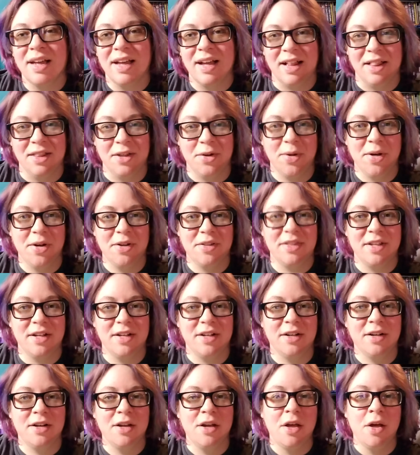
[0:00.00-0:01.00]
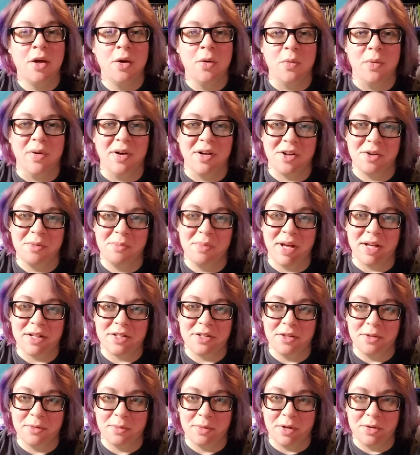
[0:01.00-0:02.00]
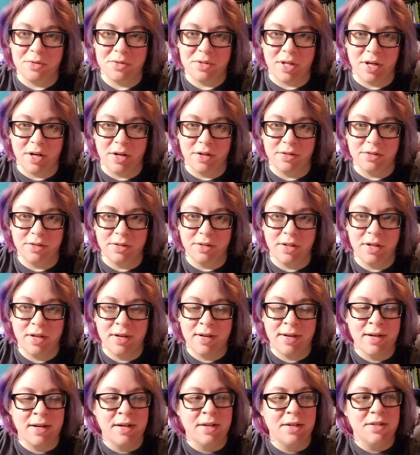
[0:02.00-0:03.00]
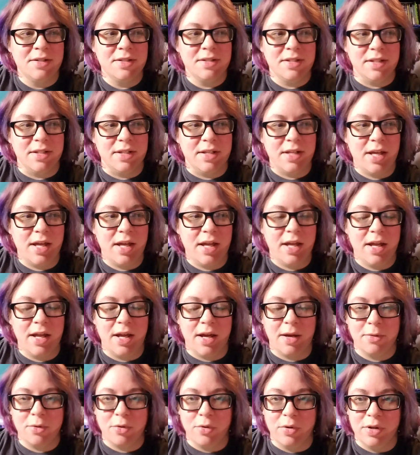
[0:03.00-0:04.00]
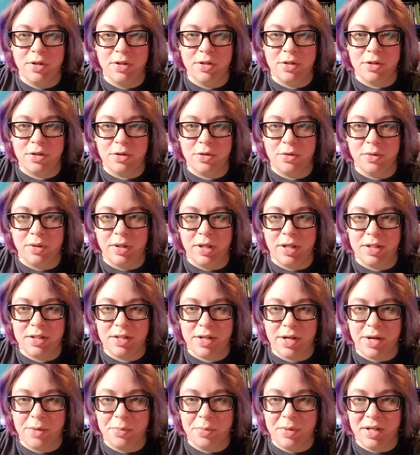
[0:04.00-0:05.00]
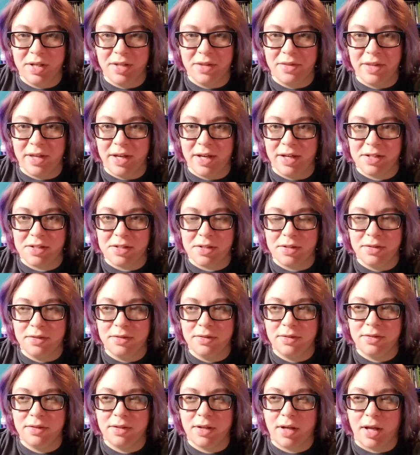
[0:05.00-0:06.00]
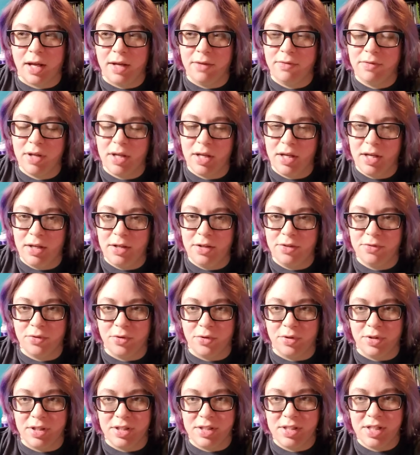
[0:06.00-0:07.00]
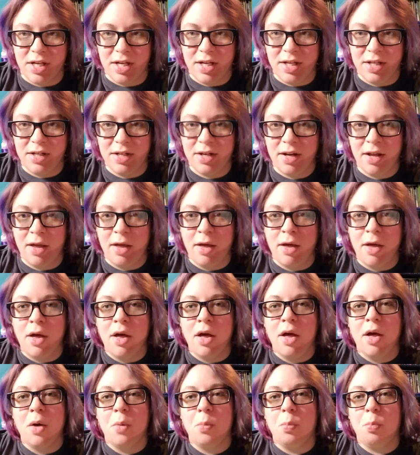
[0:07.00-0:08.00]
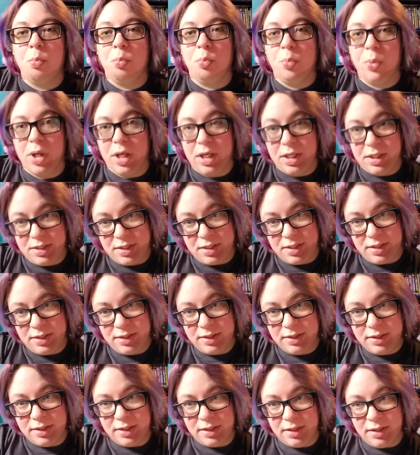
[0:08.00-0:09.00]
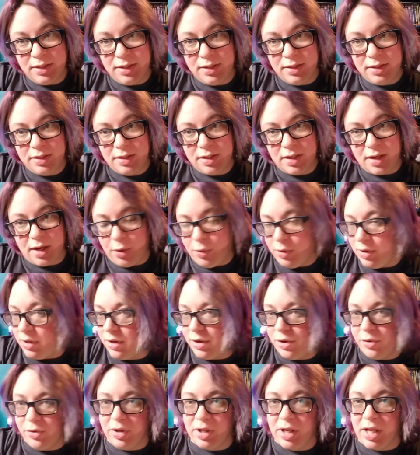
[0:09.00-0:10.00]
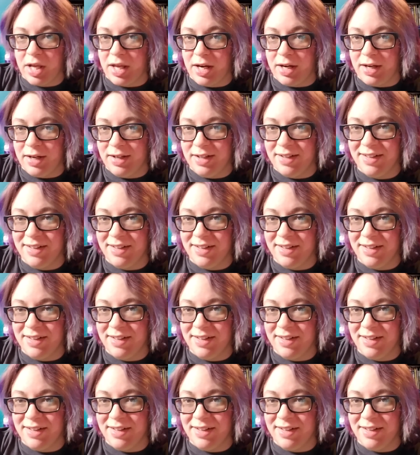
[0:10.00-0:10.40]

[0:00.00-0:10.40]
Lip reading: Hello out there. Welcome back to the Rose Garden. Today I'm going to do a topic that I've kind of already done, but I want to do it again.